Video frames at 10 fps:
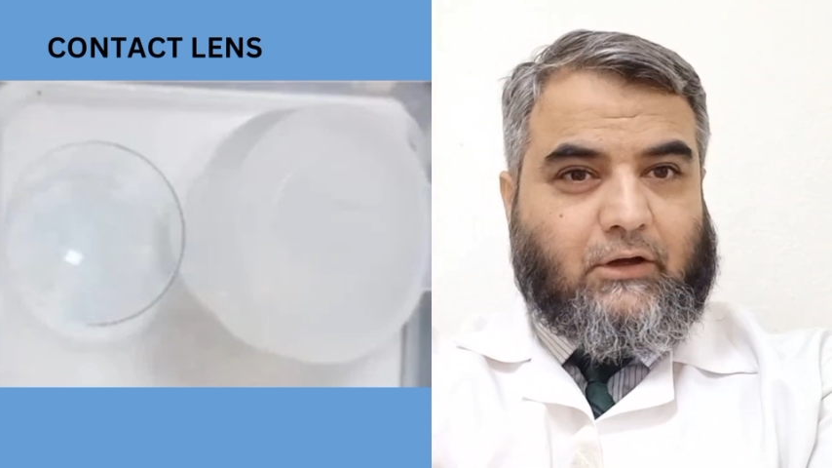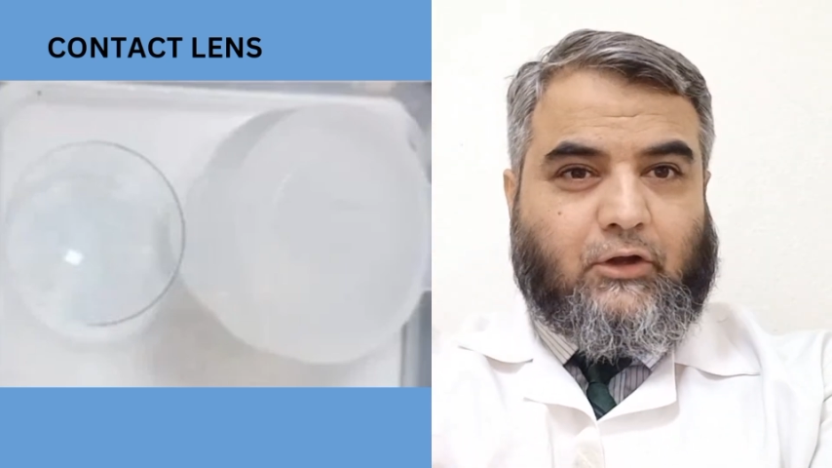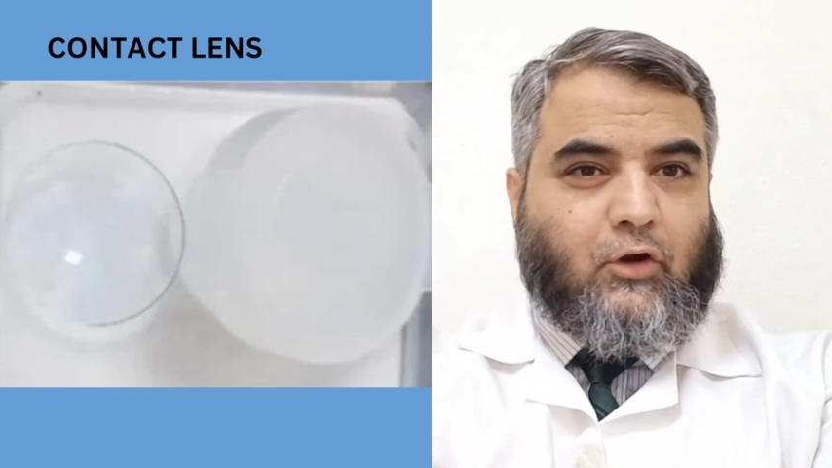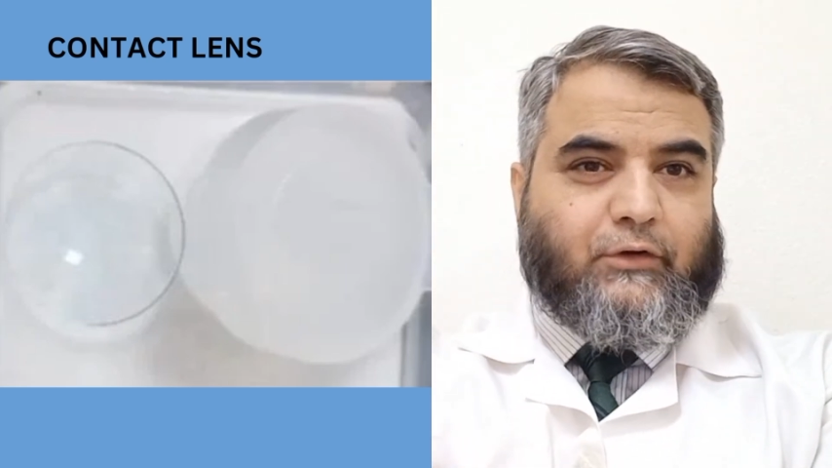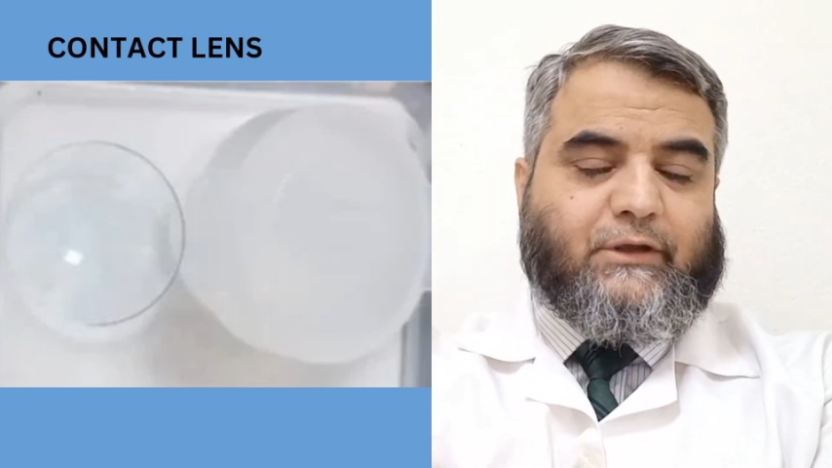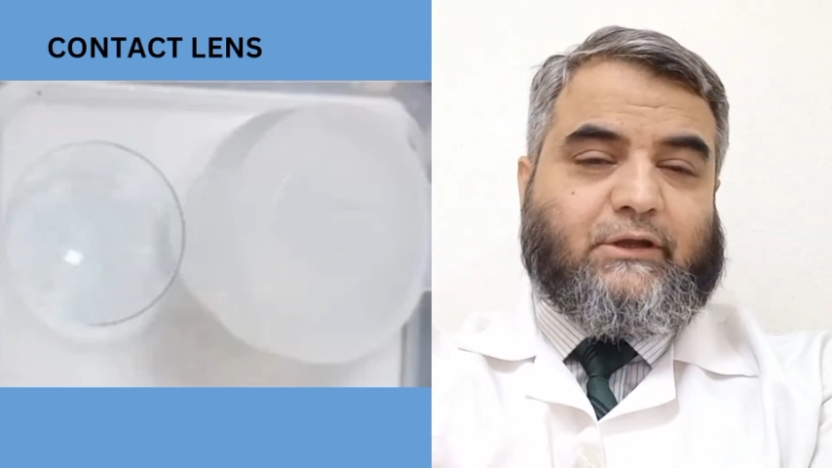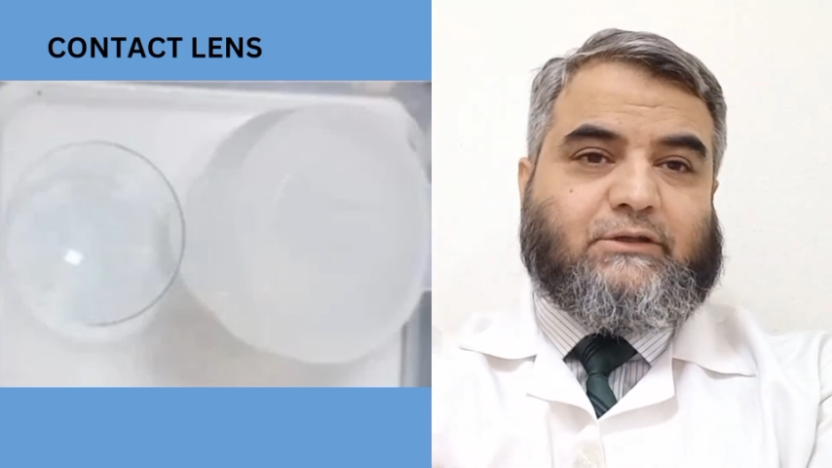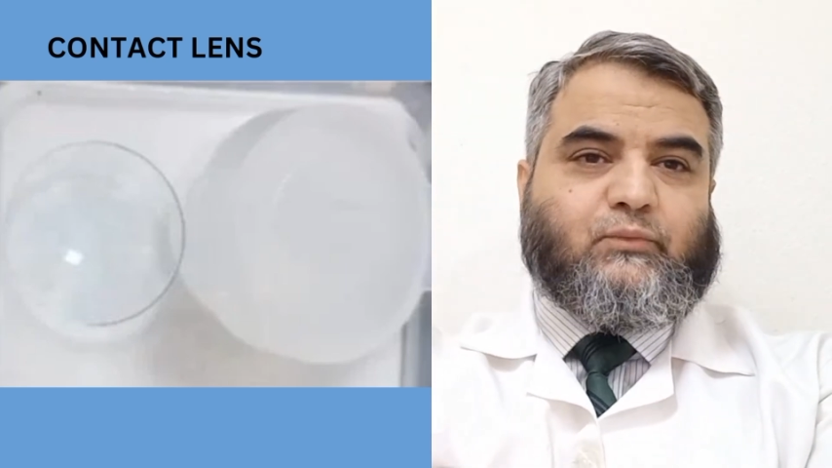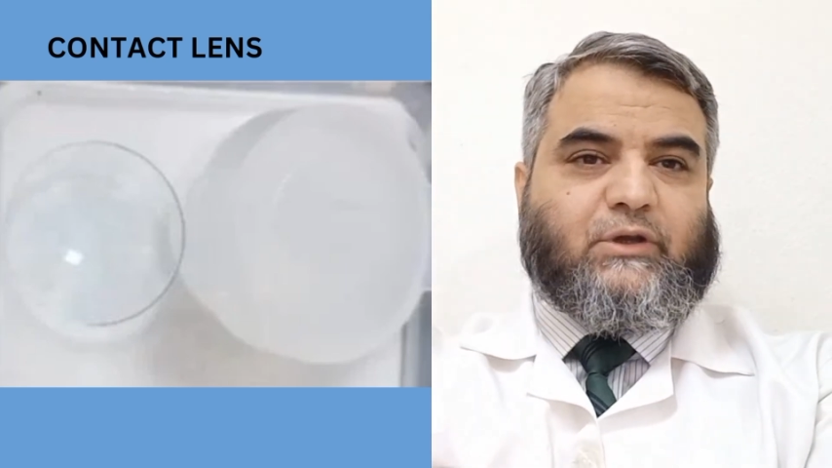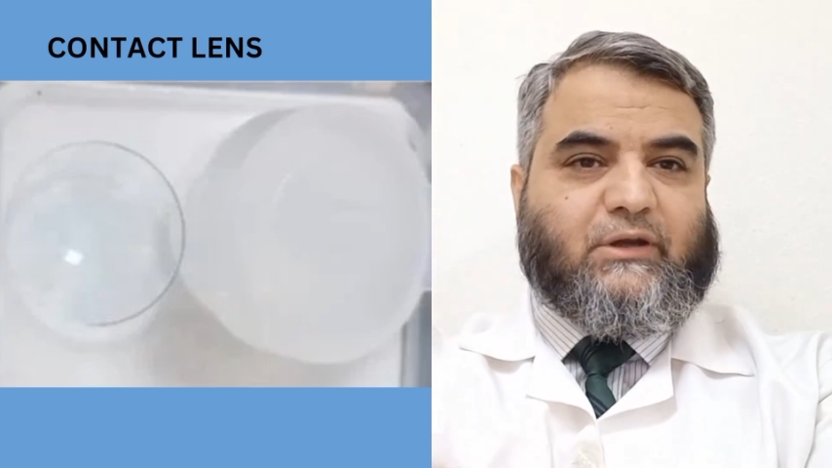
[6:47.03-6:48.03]

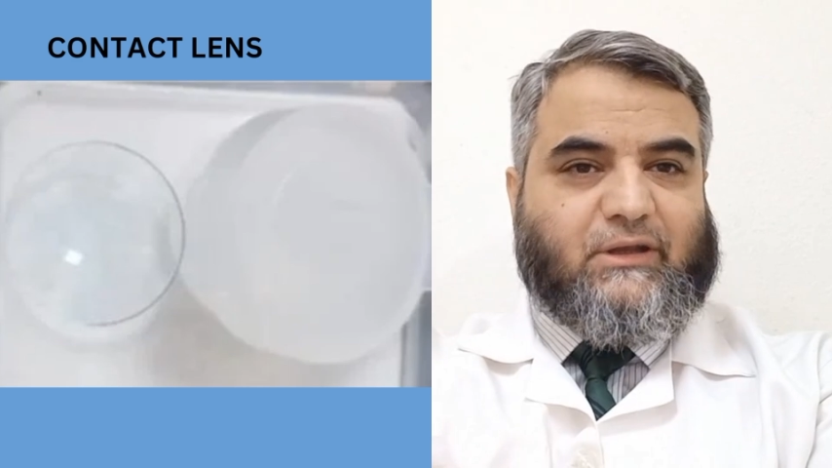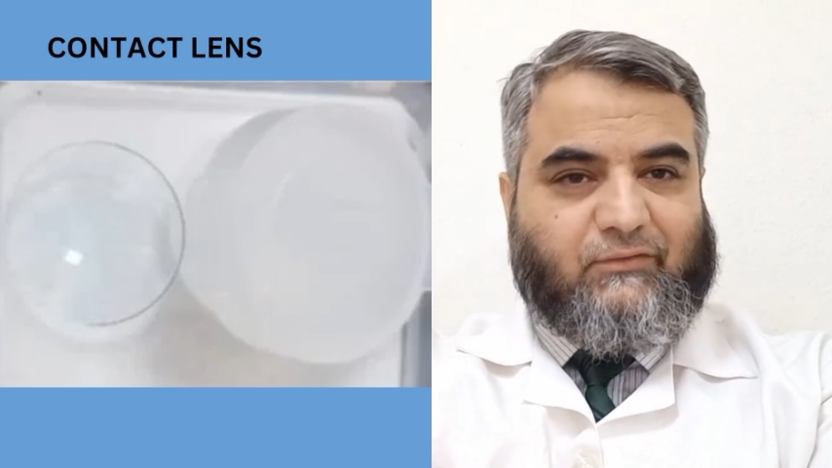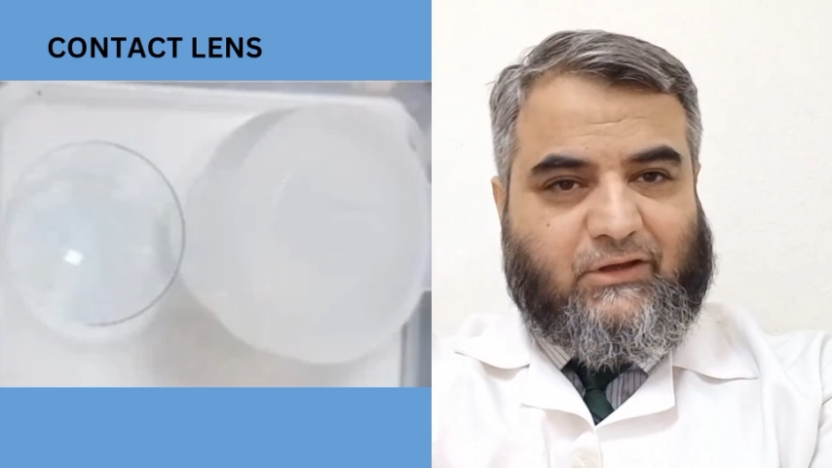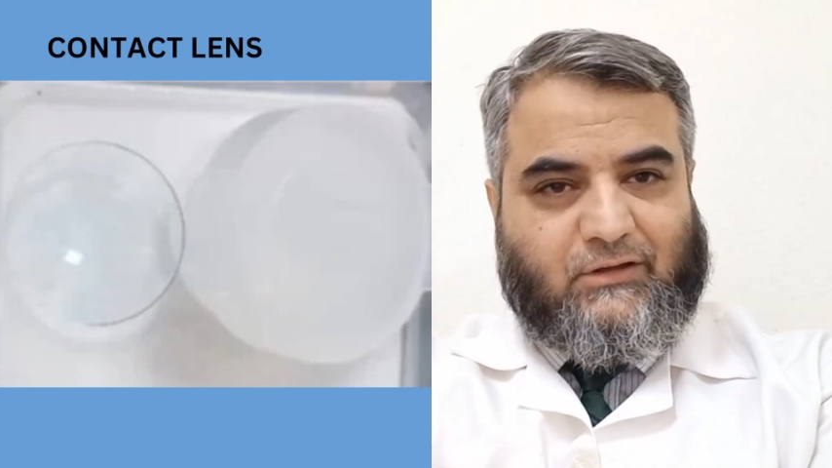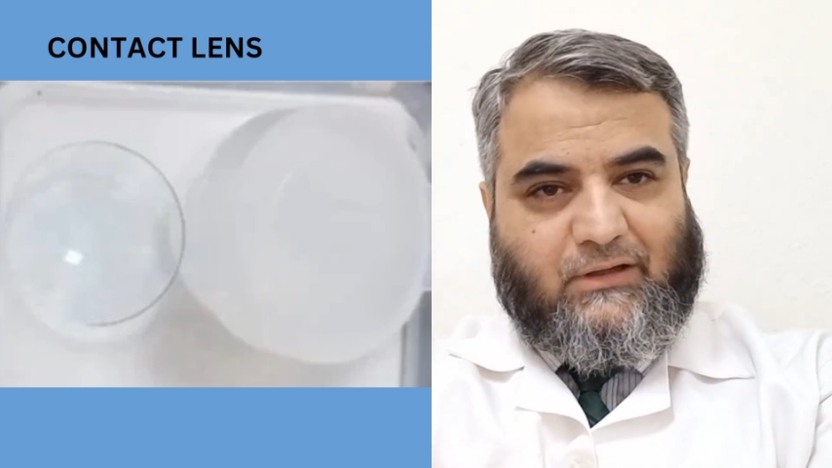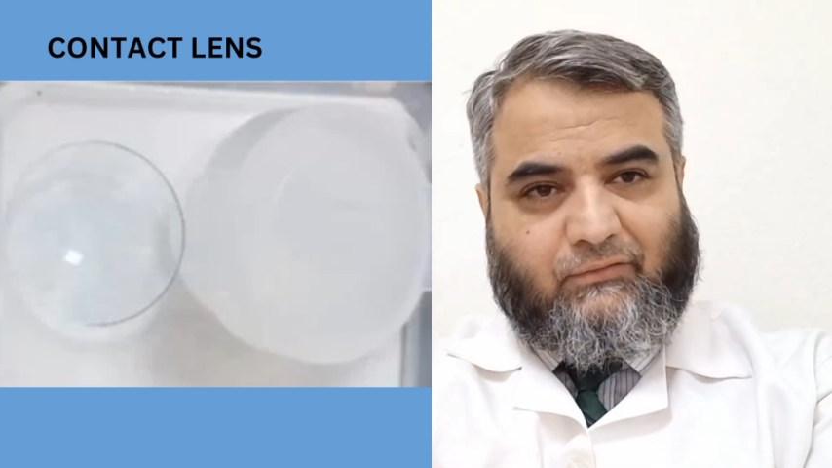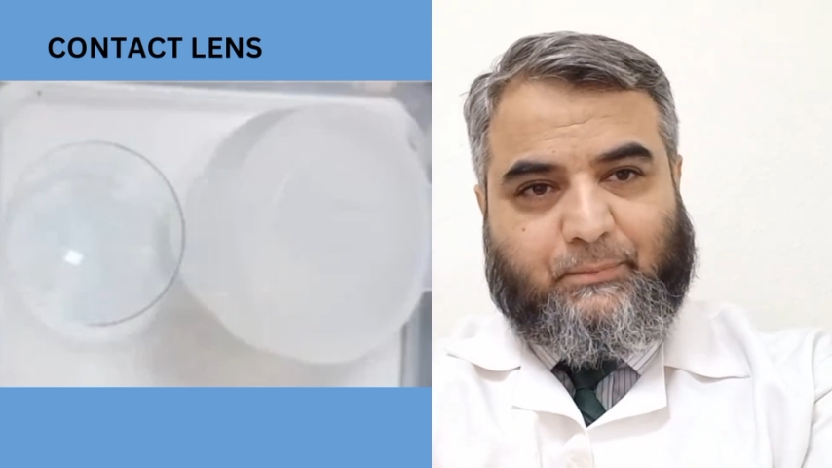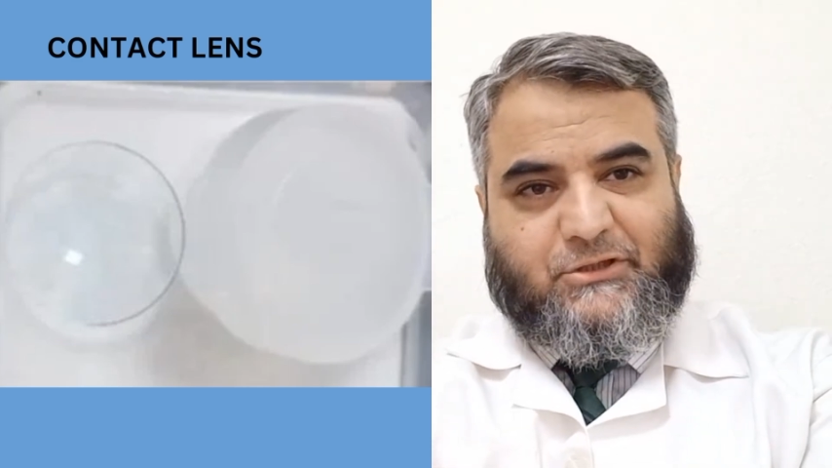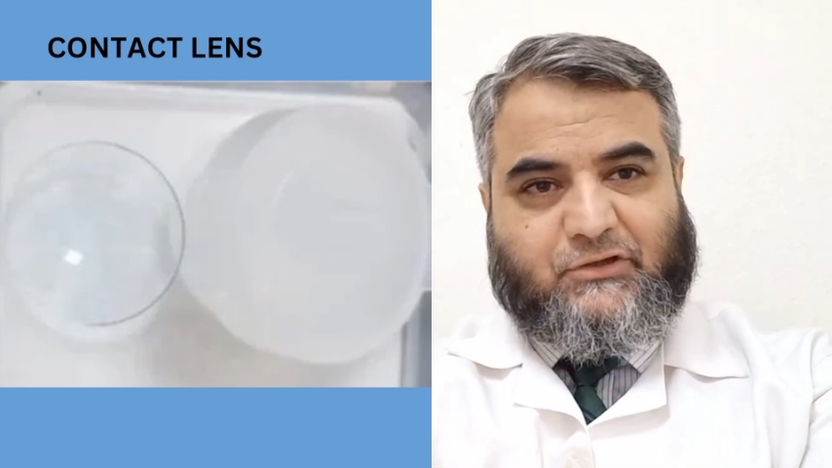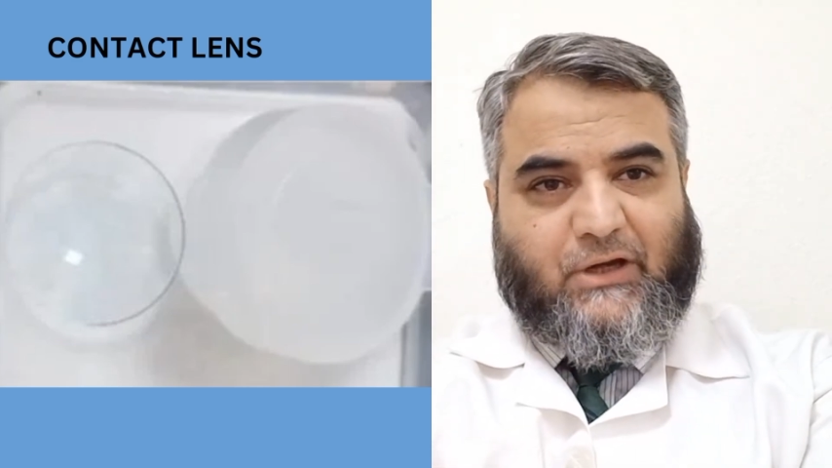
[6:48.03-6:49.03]
Nowadays, we are
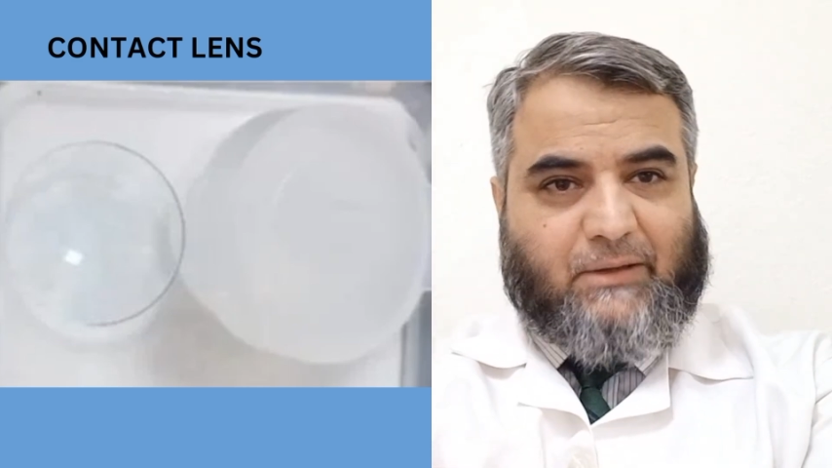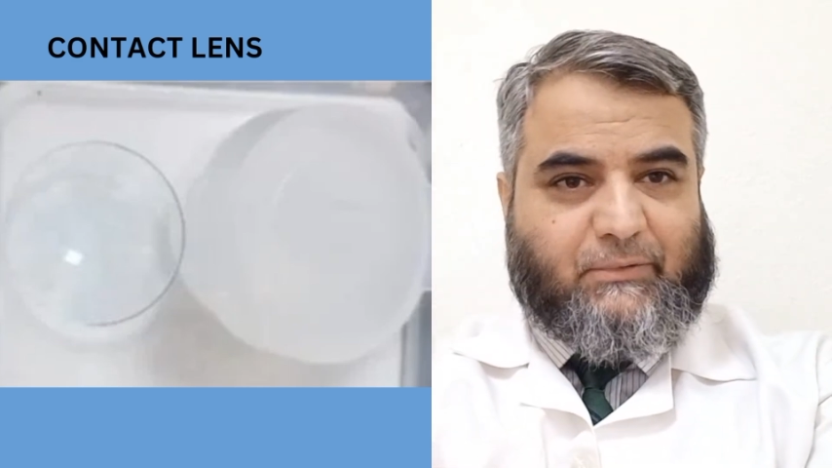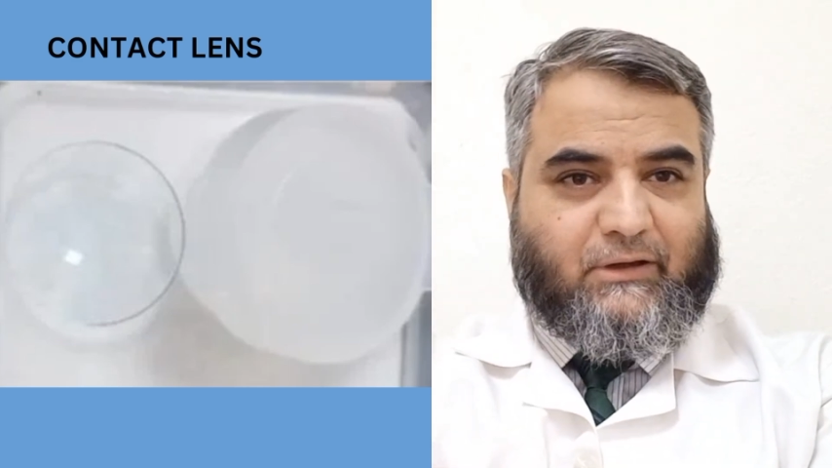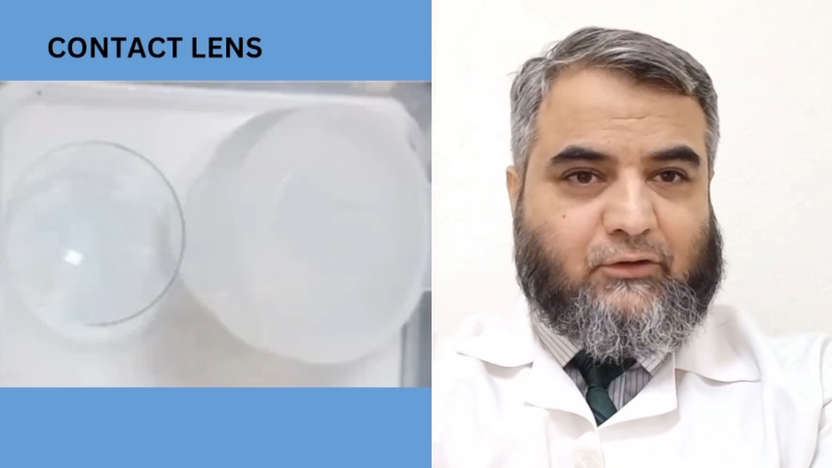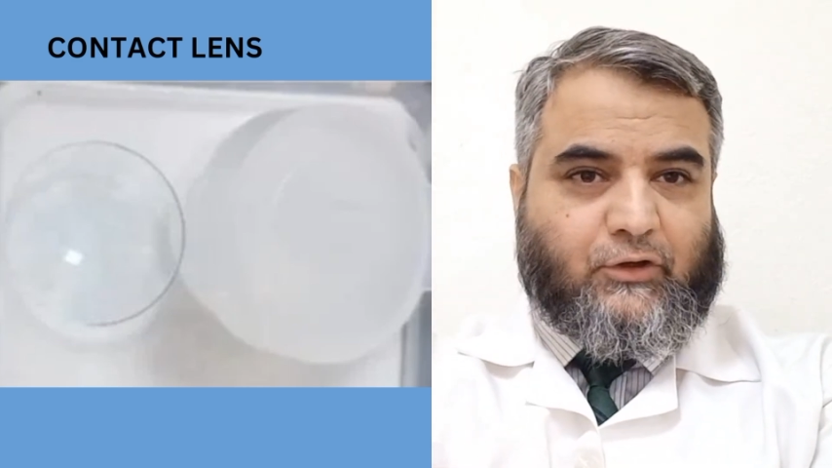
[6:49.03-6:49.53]
prescribing